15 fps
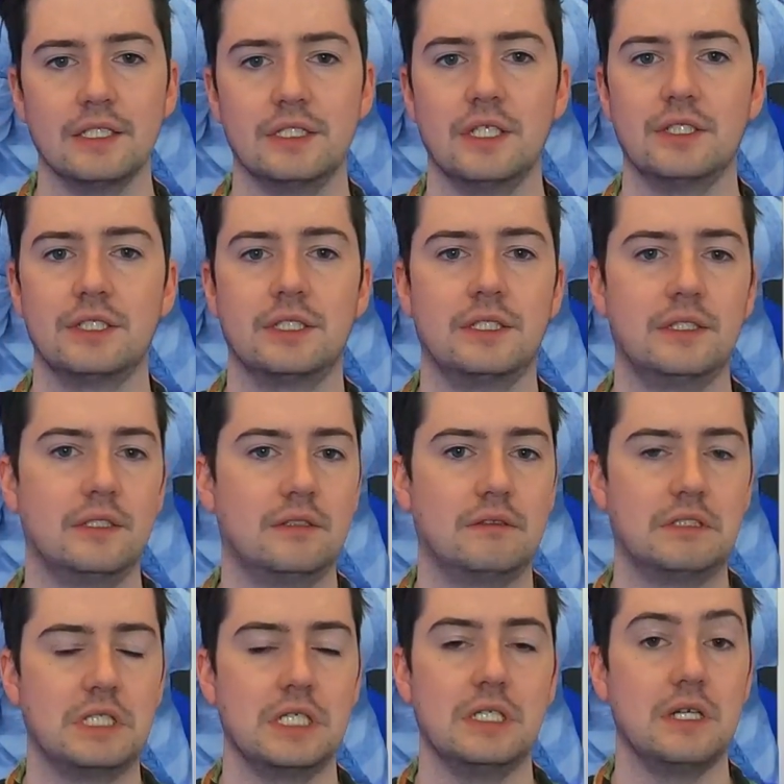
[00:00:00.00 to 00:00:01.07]
this
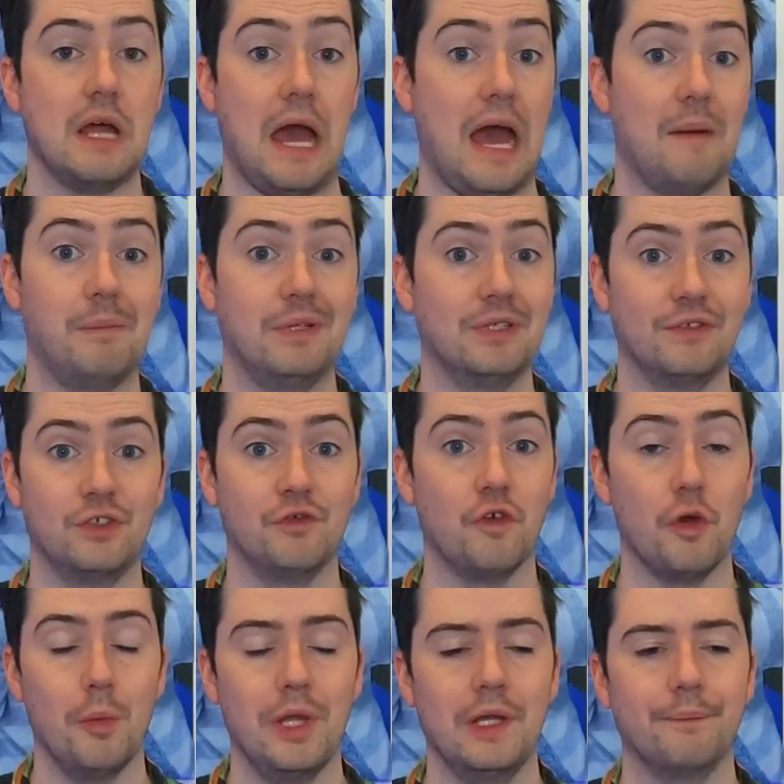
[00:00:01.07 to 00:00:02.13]
didn't happen
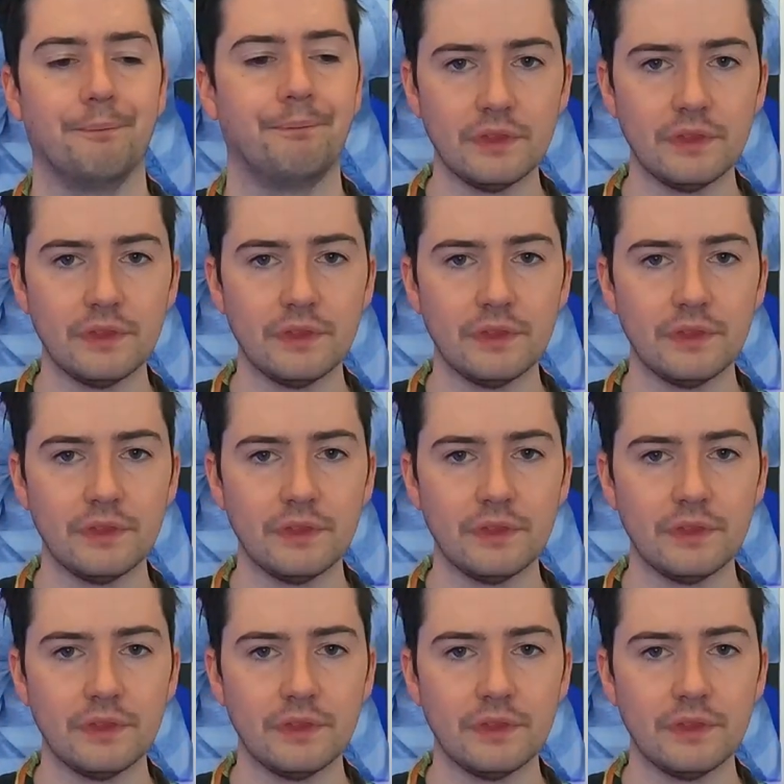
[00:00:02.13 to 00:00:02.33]
for me.